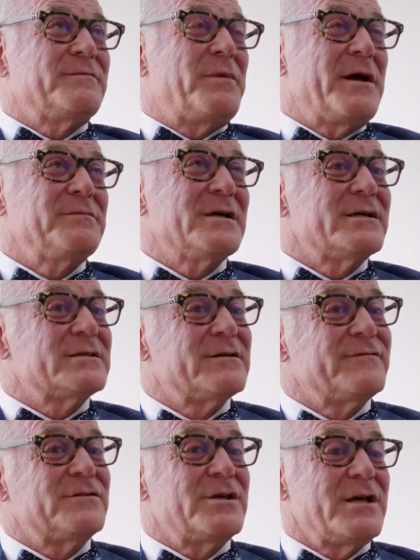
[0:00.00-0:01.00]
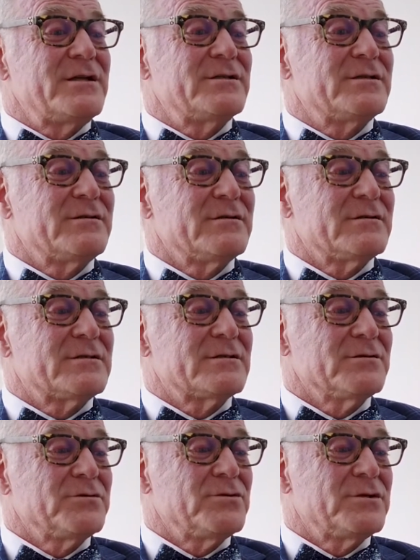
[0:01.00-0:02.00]
Peptides have changed the
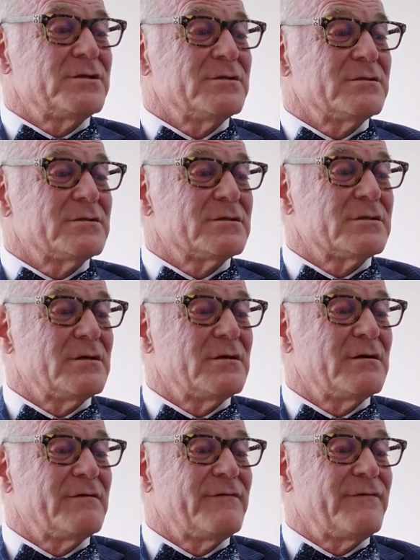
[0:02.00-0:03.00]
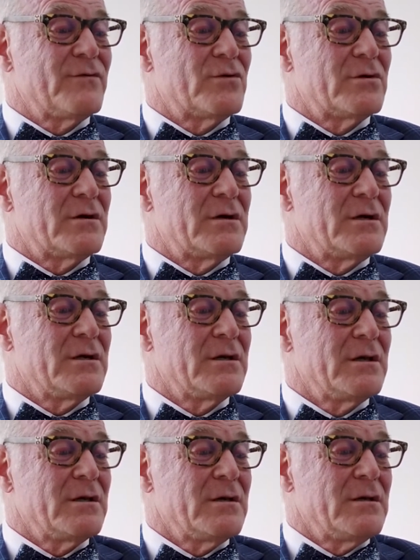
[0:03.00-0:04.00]
solutions for
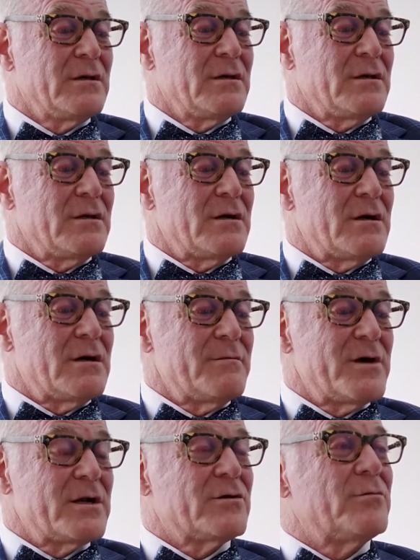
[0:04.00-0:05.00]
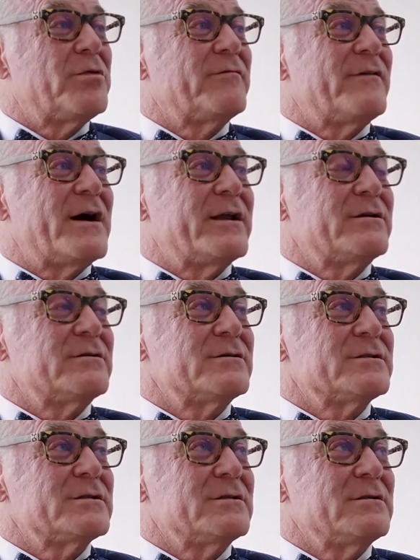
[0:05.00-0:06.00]
uh, medical
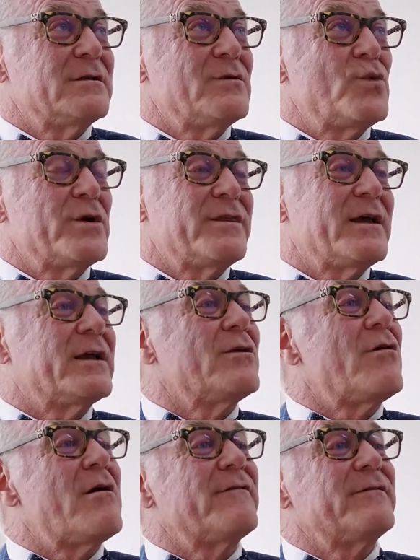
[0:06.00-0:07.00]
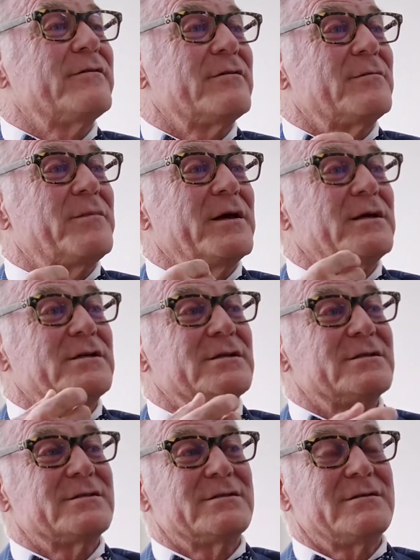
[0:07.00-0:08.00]
providers and, and, what they can offer to their
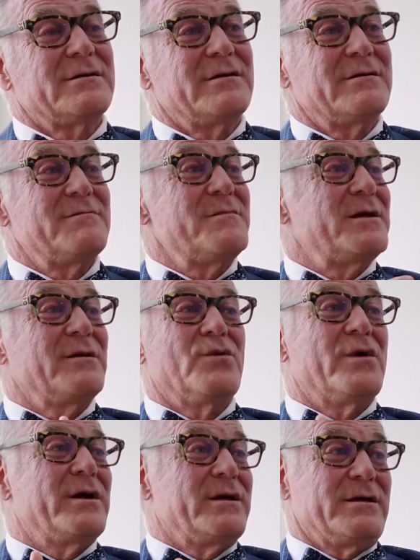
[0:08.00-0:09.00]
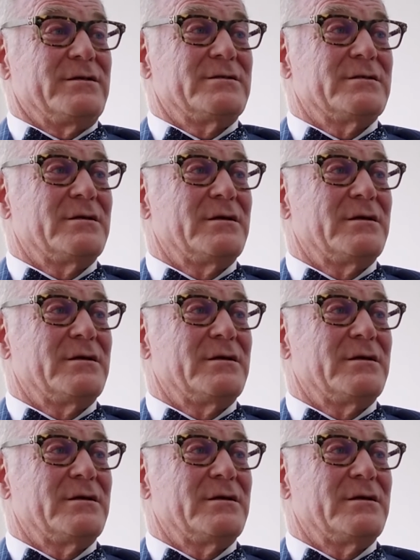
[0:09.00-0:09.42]
patients in, in many ways.